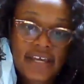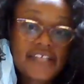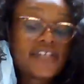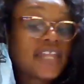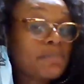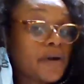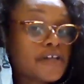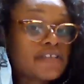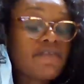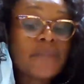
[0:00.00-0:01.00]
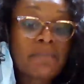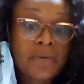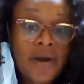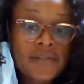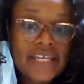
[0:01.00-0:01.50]
And so that person from that
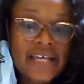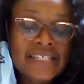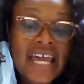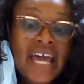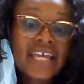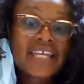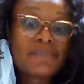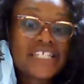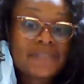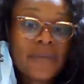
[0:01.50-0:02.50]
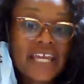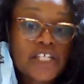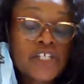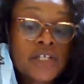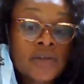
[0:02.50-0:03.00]
protest can be
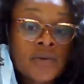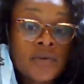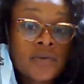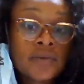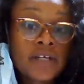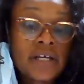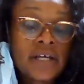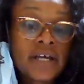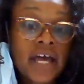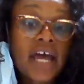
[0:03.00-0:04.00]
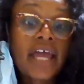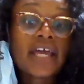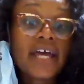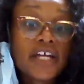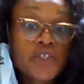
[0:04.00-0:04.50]
speaking to a
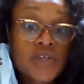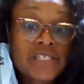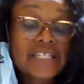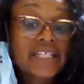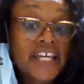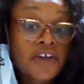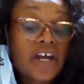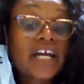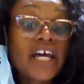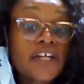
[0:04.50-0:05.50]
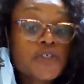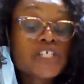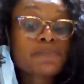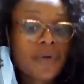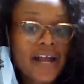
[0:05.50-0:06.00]
country's leader, a
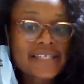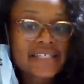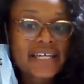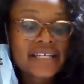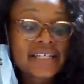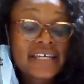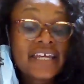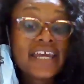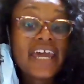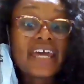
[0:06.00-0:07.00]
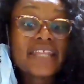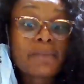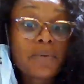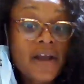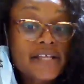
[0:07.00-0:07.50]
country's president, and
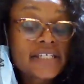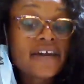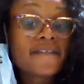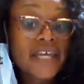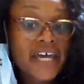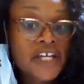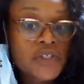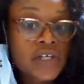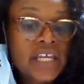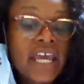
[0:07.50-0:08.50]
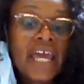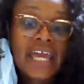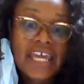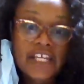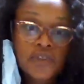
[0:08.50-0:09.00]
that president of the country
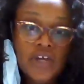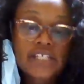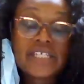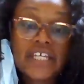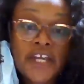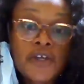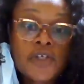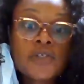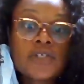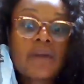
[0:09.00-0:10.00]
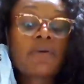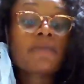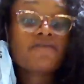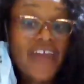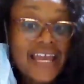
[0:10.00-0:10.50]
can address the issues that were
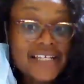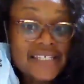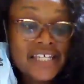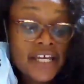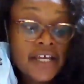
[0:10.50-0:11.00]
faced